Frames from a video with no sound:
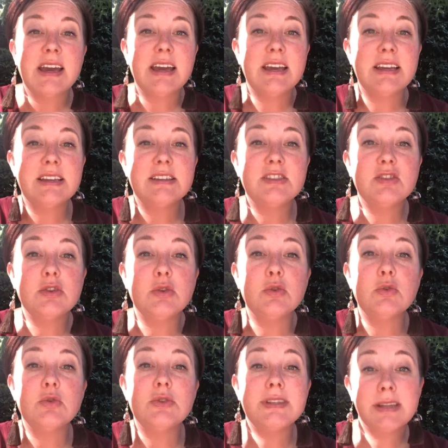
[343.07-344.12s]
is
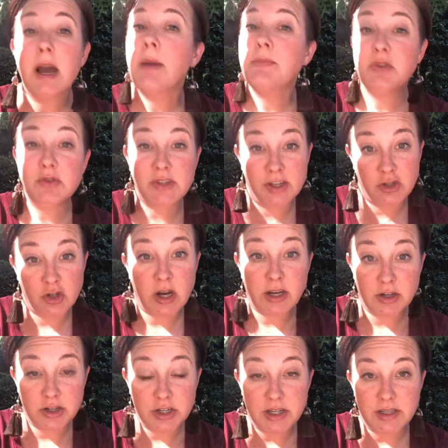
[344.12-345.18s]
to stop using
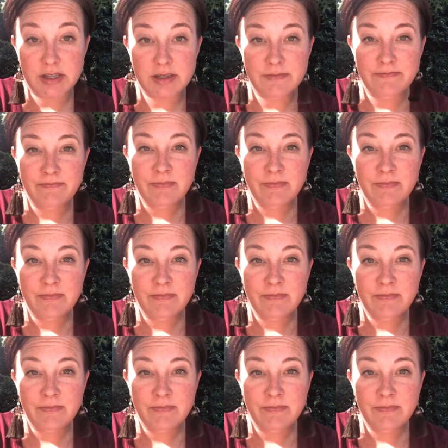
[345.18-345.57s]
dryer sheets.